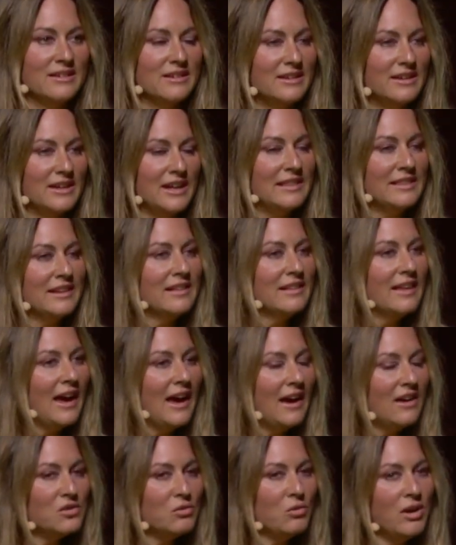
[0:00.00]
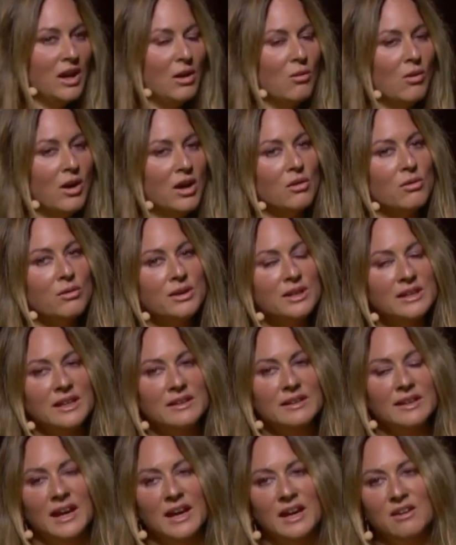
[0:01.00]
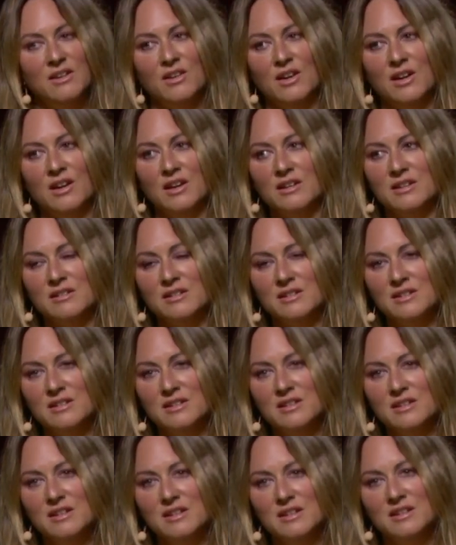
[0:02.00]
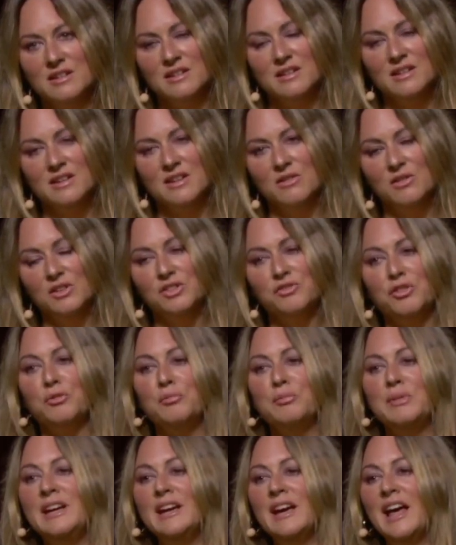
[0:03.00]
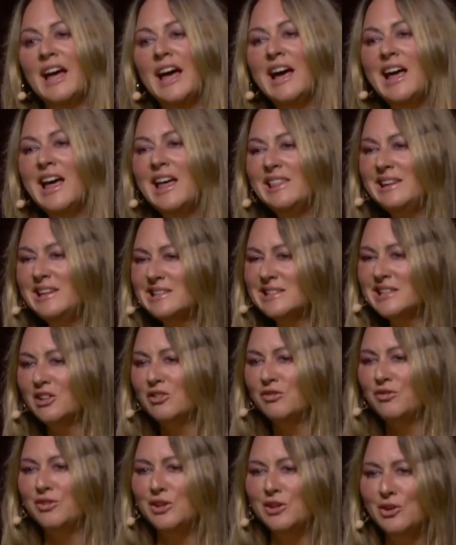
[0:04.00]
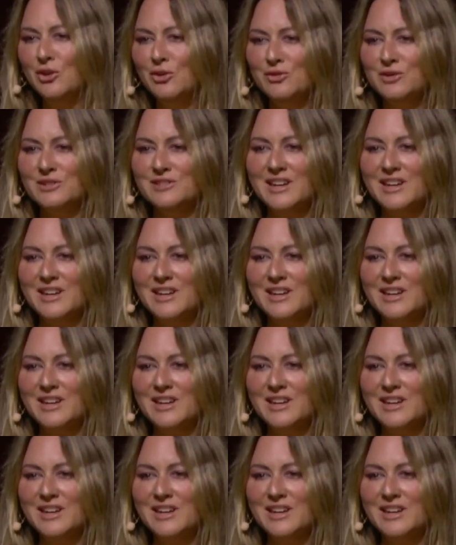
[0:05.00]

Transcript: And the last one I want to really land on was for me. I got these confused.